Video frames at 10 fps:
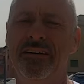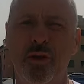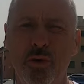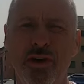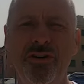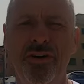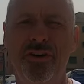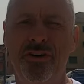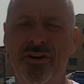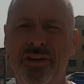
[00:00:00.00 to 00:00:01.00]
closer
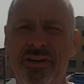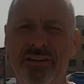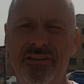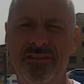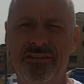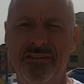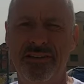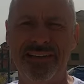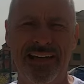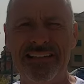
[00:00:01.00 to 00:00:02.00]
to the
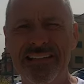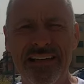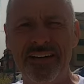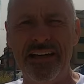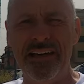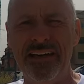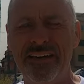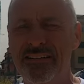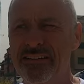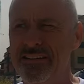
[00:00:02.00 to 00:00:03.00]
sightseeing area.